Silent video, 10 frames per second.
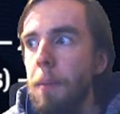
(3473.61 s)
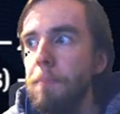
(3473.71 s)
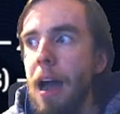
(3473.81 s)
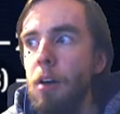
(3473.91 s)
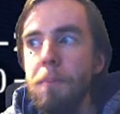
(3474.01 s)

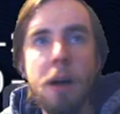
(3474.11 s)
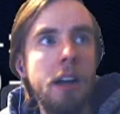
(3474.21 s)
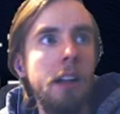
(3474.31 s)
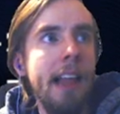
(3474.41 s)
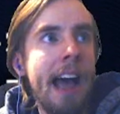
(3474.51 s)
Mount
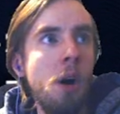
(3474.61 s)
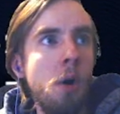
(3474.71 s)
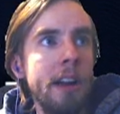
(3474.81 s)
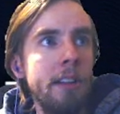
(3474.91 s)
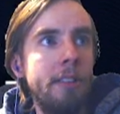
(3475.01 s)

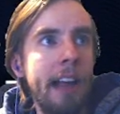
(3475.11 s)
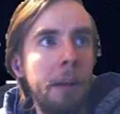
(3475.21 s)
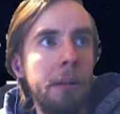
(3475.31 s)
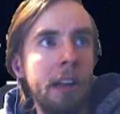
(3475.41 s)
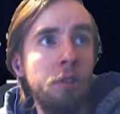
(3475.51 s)
McLeod in
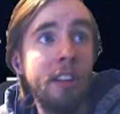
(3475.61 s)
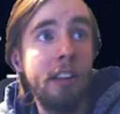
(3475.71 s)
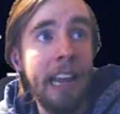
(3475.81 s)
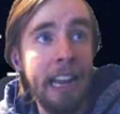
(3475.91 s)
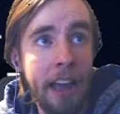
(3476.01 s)
second place with the
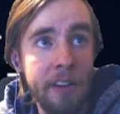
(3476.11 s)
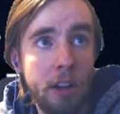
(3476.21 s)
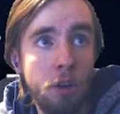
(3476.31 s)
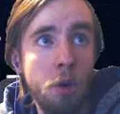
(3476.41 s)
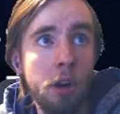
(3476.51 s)
Kane County
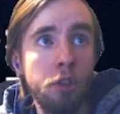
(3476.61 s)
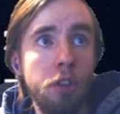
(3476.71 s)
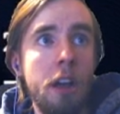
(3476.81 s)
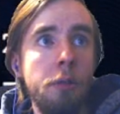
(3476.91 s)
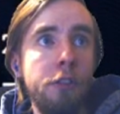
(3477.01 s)
Cougars
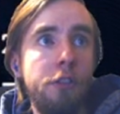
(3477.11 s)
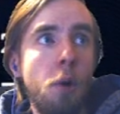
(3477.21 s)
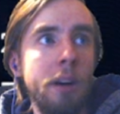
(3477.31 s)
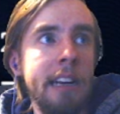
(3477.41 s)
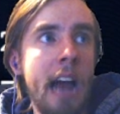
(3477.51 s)
with
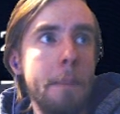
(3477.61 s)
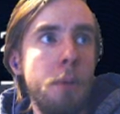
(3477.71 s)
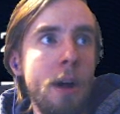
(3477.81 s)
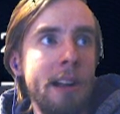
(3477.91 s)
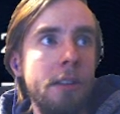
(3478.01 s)
49
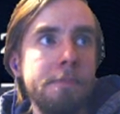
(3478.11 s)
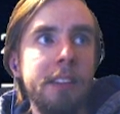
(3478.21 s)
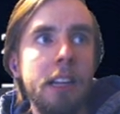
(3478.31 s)
points.